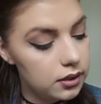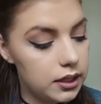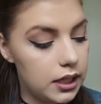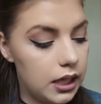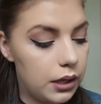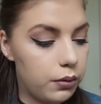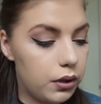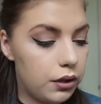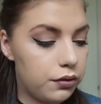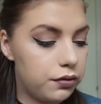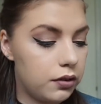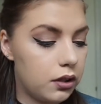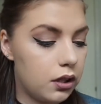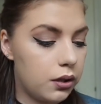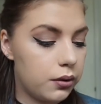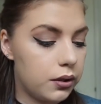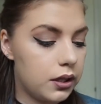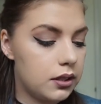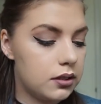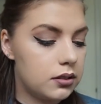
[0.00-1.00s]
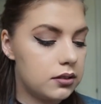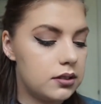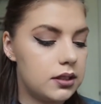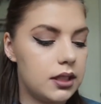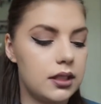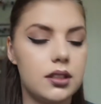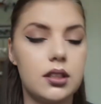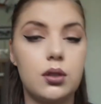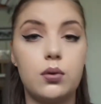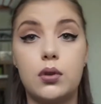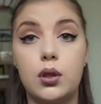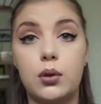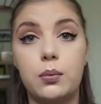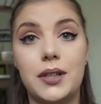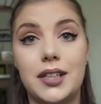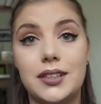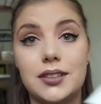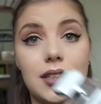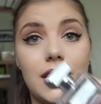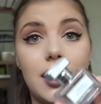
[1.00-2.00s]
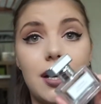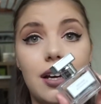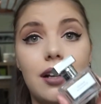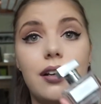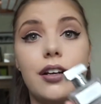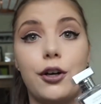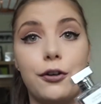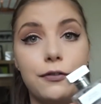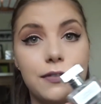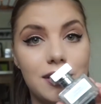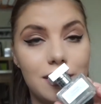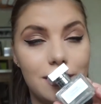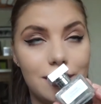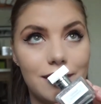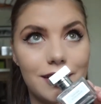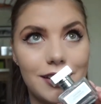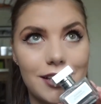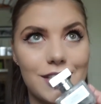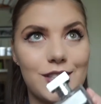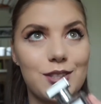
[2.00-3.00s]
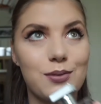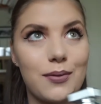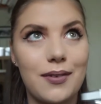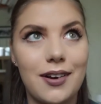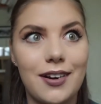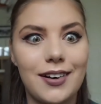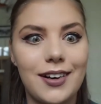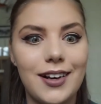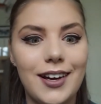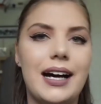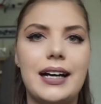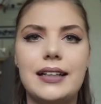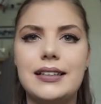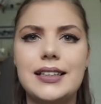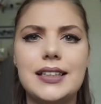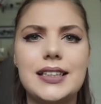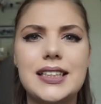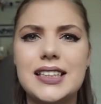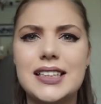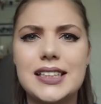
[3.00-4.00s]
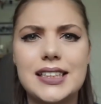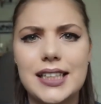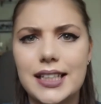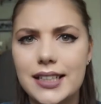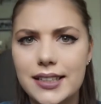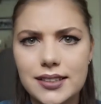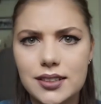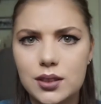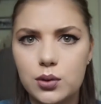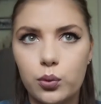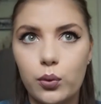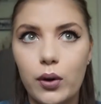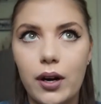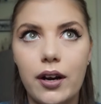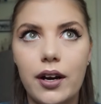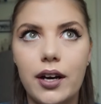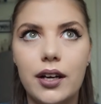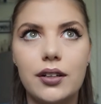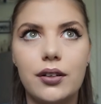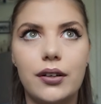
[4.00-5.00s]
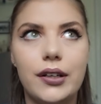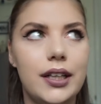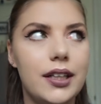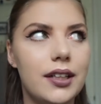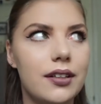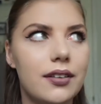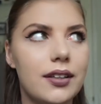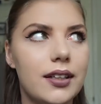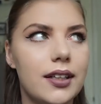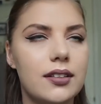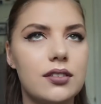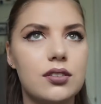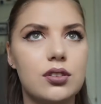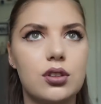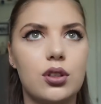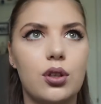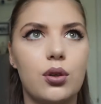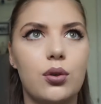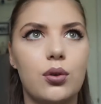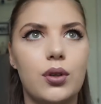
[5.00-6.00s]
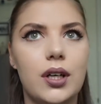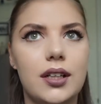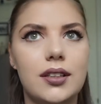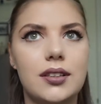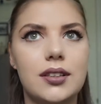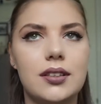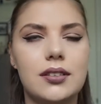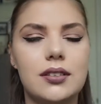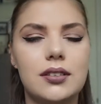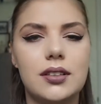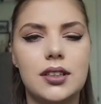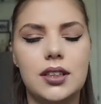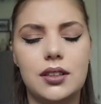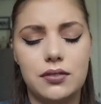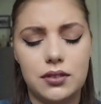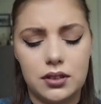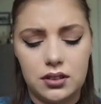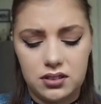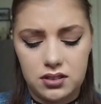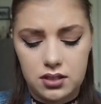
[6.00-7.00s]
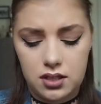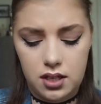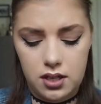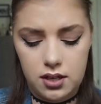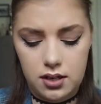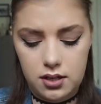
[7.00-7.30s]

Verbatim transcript: Yeah, Ralph Lauren Tender Romance. I loved this one. I didn't test wear it or anything, so I didn't even